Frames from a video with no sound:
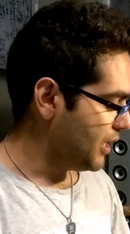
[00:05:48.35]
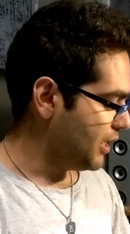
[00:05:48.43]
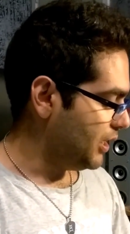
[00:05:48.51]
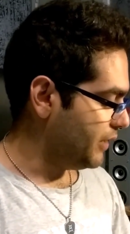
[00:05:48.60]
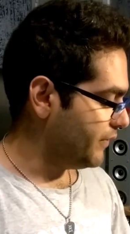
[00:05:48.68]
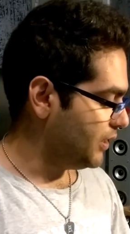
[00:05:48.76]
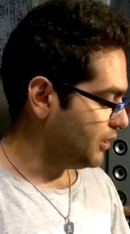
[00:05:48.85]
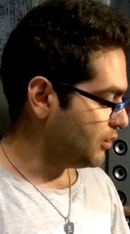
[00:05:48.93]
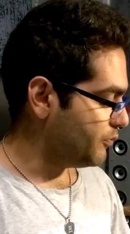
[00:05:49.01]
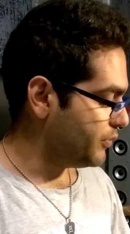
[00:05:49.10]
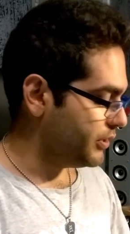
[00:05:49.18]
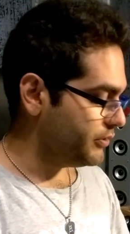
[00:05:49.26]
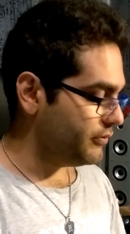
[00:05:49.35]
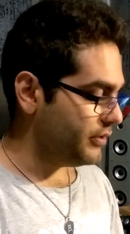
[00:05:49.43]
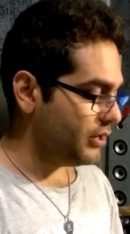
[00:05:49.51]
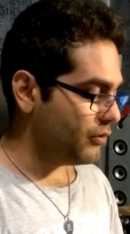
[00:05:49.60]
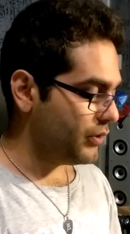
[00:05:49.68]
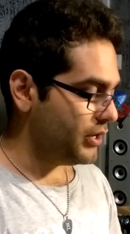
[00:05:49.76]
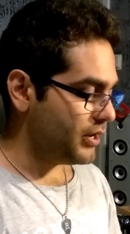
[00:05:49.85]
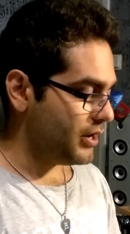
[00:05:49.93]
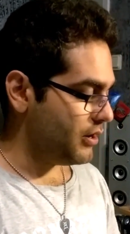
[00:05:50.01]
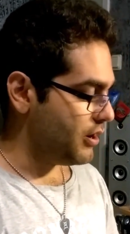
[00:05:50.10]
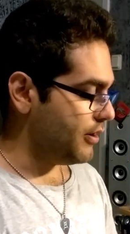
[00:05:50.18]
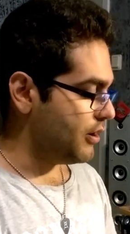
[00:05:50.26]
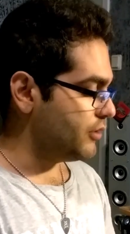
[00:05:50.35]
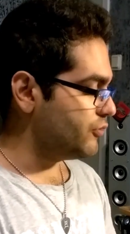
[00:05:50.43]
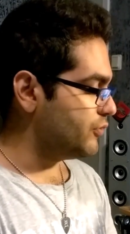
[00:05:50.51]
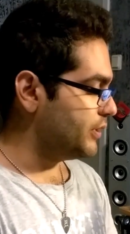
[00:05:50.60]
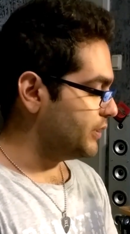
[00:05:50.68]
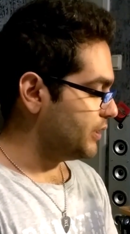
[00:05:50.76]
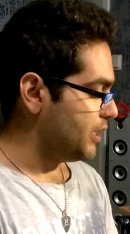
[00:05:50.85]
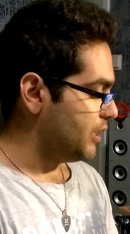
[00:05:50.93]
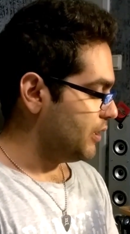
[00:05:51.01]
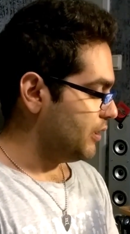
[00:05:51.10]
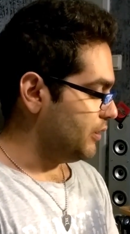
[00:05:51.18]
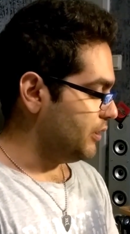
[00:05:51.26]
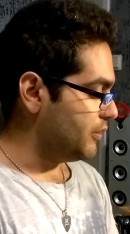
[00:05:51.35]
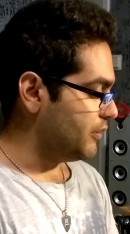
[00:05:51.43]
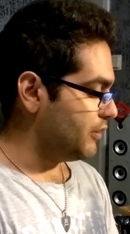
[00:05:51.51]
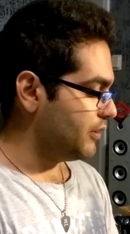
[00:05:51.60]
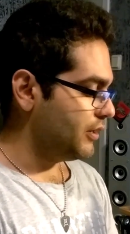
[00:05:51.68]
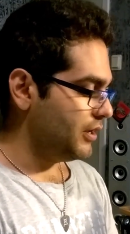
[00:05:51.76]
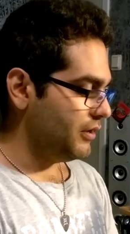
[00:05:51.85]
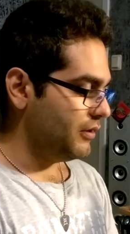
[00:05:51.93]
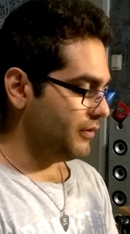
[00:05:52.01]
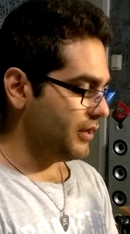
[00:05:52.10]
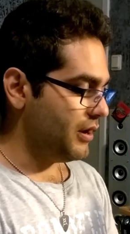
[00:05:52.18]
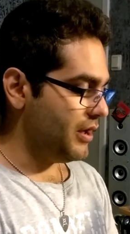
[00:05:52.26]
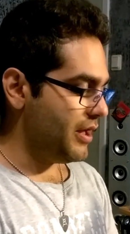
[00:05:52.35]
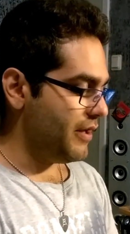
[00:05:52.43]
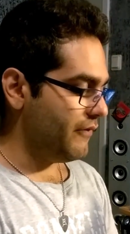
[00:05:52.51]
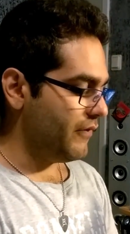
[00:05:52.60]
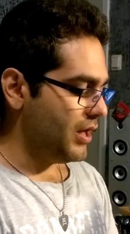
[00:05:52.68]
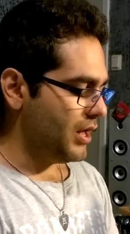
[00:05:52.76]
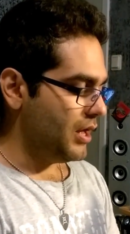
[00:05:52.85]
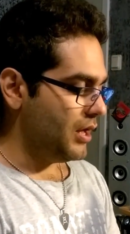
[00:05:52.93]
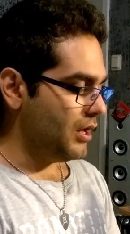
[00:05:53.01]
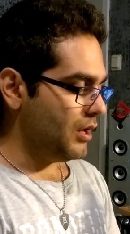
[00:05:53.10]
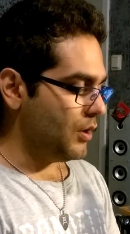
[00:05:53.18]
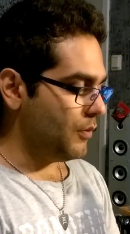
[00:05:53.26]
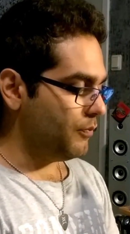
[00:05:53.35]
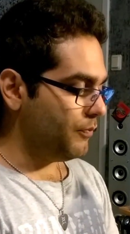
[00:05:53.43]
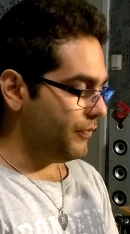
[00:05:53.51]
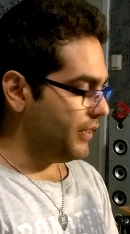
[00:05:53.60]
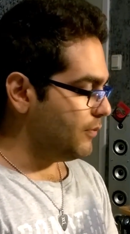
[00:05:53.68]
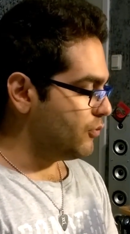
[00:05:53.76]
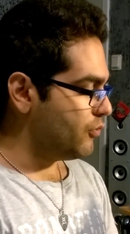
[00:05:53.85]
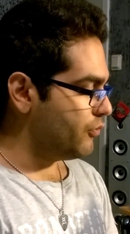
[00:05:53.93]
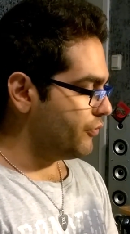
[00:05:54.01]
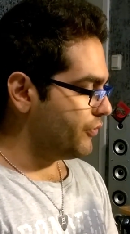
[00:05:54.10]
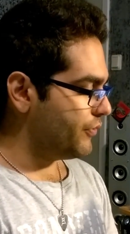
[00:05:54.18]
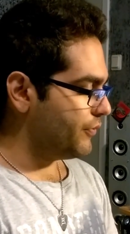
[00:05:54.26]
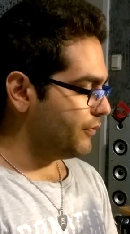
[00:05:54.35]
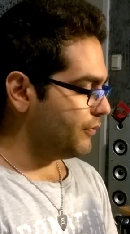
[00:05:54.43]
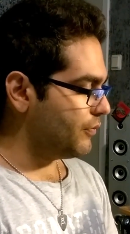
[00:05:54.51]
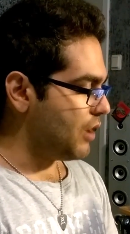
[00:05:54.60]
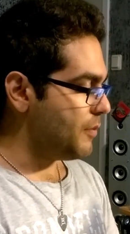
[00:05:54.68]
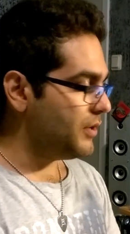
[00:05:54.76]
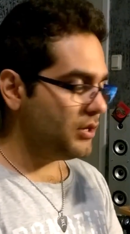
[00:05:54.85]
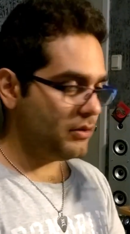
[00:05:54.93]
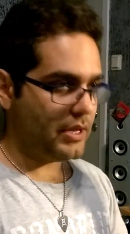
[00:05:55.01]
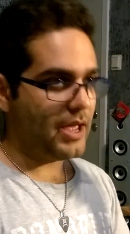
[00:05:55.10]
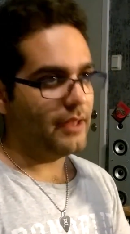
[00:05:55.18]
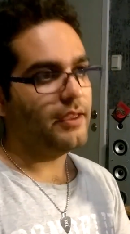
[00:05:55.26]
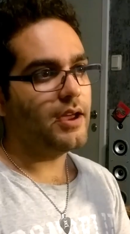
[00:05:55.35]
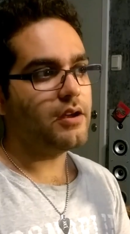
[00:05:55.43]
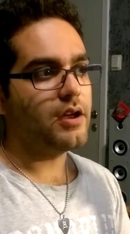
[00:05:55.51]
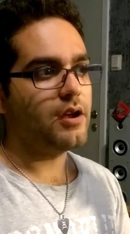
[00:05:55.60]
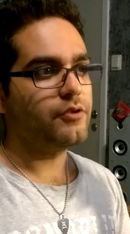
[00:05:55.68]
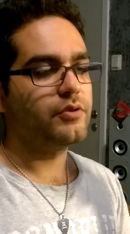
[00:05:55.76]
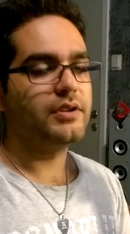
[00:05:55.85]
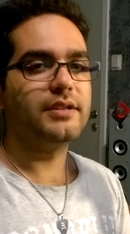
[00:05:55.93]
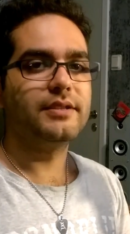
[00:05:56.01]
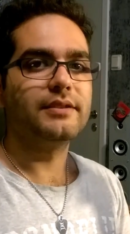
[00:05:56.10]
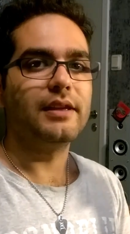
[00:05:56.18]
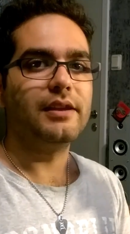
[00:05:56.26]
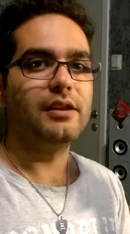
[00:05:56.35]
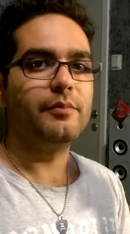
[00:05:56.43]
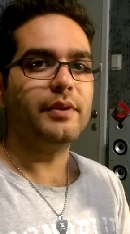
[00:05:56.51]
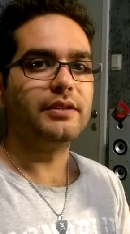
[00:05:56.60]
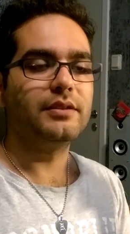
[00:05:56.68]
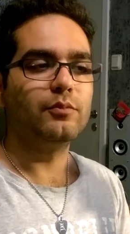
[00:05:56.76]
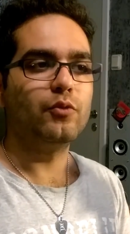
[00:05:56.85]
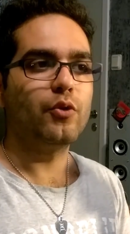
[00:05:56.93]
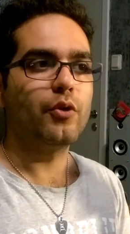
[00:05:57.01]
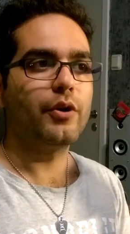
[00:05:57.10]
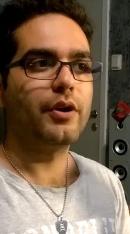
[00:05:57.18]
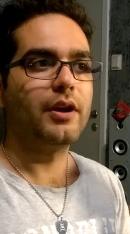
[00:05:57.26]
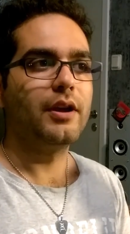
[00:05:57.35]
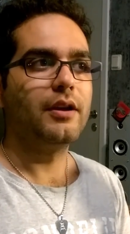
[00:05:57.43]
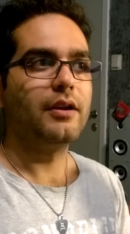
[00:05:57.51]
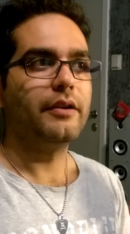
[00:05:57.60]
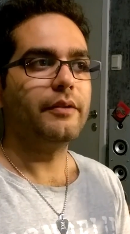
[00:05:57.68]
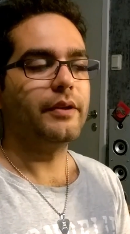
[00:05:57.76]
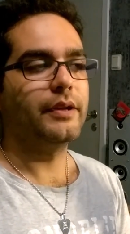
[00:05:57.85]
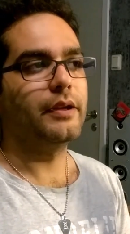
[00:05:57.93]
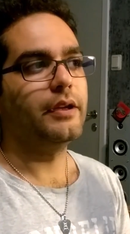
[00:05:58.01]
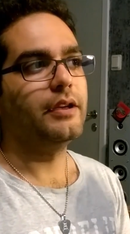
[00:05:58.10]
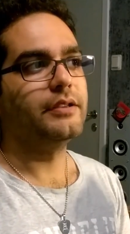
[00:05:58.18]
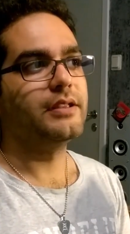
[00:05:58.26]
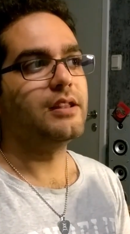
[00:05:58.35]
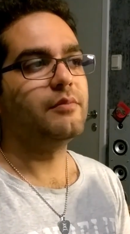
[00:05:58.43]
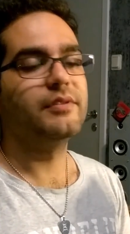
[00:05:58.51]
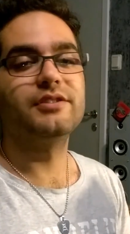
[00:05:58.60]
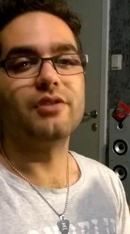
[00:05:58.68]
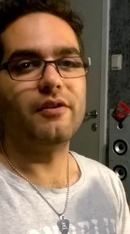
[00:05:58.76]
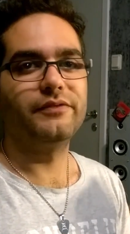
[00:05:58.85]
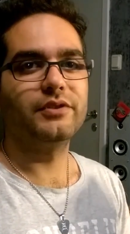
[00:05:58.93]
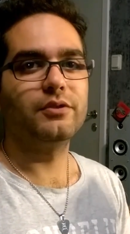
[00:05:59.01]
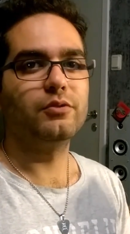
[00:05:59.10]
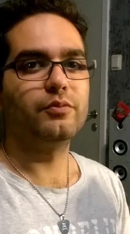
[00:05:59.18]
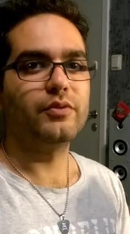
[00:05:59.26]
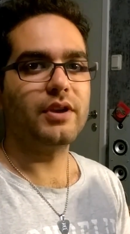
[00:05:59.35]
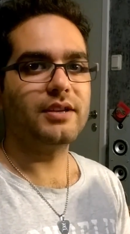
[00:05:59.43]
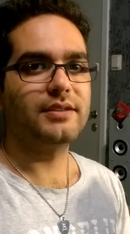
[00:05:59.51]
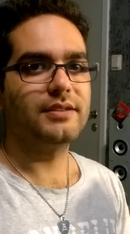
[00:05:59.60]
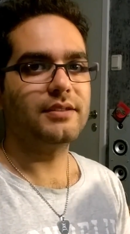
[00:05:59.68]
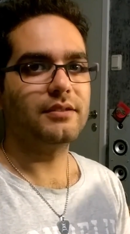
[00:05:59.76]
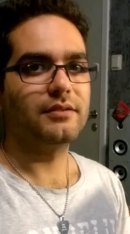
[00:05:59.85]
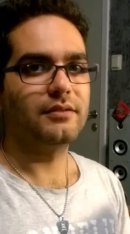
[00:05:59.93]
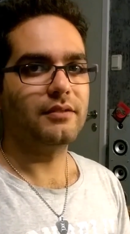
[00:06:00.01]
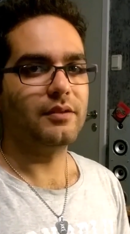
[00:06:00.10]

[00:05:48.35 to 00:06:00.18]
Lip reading: even in compared to the Nokia 900 here that I have. They both, I mean, yeah, the N900 is a little bit more, is a little bit softer to press the